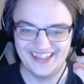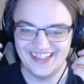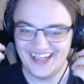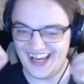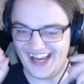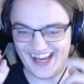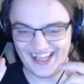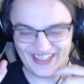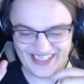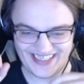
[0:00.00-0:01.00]

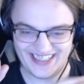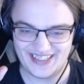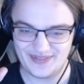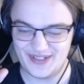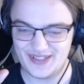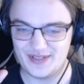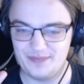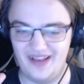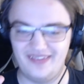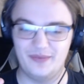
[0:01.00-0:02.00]
And honestly, this one is a
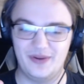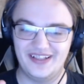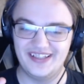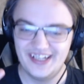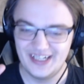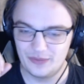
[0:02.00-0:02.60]
spicy one.